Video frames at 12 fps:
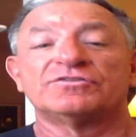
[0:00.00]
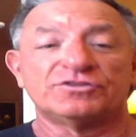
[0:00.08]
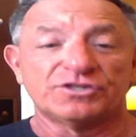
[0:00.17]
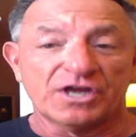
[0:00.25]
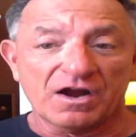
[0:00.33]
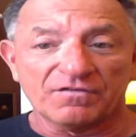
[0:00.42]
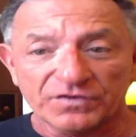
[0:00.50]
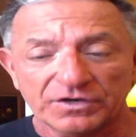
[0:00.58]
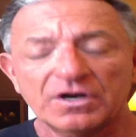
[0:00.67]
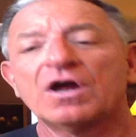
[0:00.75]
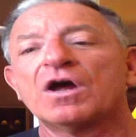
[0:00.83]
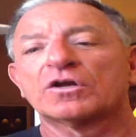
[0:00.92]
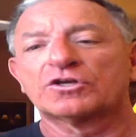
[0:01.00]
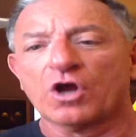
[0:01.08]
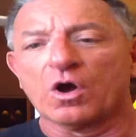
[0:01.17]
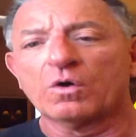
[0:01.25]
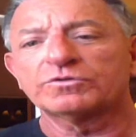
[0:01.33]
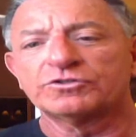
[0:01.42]
Never
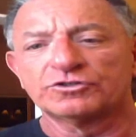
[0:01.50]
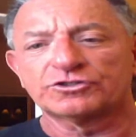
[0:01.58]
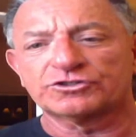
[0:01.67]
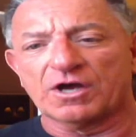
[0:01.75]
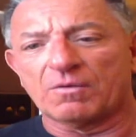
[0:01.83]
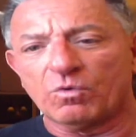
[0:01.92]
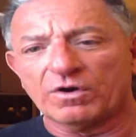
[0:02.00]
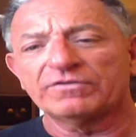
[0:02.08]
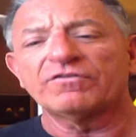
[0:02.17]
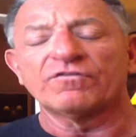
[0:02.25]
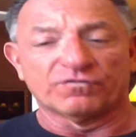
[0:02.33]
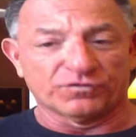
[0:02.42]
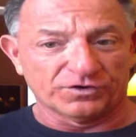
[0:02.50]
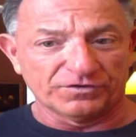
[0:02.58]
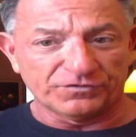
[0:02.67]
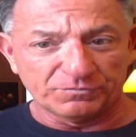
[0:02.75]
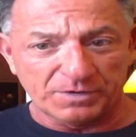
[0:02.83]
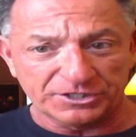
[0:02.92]
go to someone for
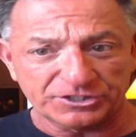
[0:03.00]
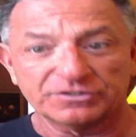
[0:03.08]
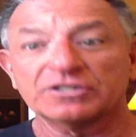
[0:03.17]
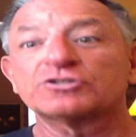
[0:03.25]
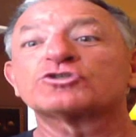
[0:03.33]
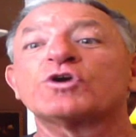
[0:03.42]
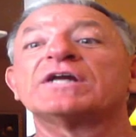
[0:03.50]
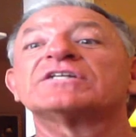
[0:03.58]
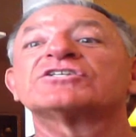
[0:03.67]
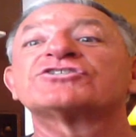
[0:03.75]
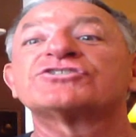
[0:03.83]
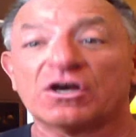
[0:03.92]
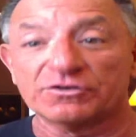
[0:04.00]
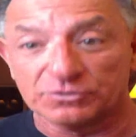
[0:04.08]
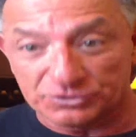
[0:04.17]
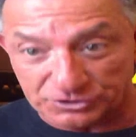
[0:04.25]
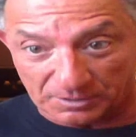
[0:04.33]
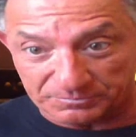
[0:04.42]
information that's trying to sell
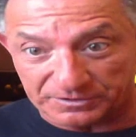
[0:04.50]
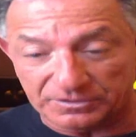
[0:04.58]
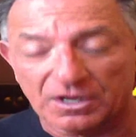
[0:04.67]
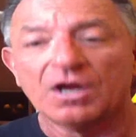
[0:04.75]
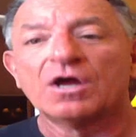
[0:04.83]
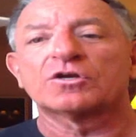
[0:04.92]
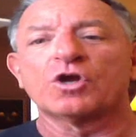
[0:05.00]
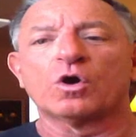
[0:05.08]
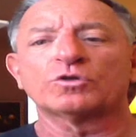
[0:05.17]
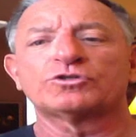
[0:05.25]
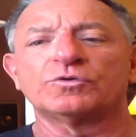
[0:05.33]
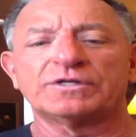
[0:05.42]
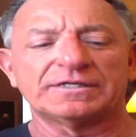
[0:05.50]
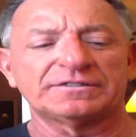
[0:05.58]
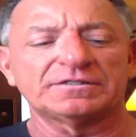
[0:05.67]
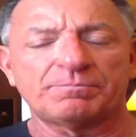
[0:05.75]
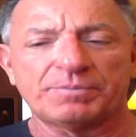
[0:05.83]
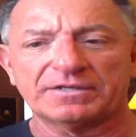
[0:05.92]
you something. Go to an
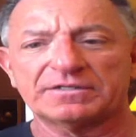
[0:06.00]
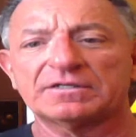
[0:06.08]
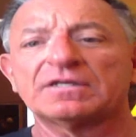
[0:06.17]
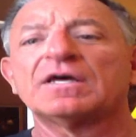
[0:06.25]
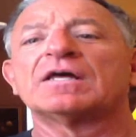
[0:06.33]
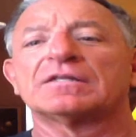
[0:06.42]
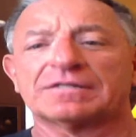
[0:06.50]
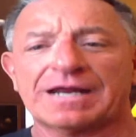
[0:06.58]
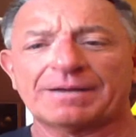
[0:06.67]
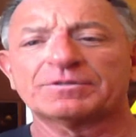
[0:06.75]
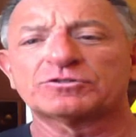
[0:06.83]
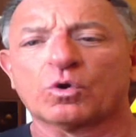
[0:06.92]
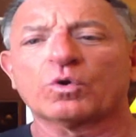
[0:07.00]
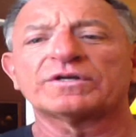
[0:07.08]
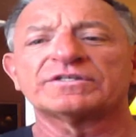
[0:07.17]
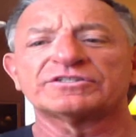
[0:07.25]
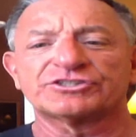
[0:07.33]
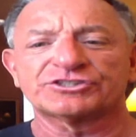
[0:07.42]
independent
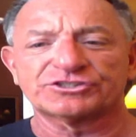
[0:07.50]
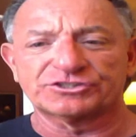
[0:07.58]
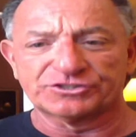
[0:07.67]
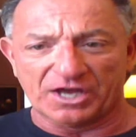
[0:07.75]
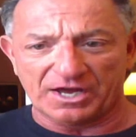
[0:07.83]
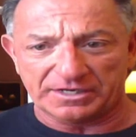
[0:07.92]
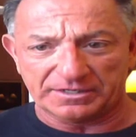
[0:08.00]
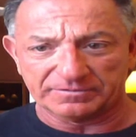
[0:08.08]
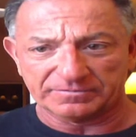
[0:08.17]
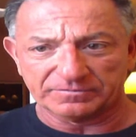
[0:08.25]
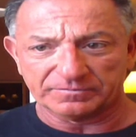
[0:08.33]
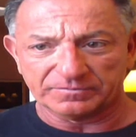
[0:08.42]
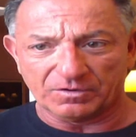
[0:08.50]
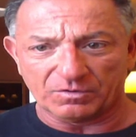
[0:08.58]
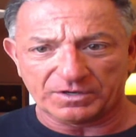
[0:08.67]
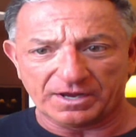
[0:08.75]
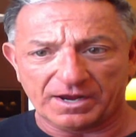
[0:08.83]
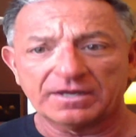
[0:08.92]
laboratory study.
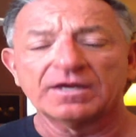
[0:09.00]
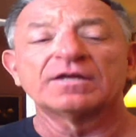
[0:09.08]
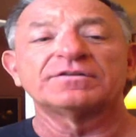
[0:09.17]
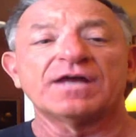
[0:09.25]
Okay?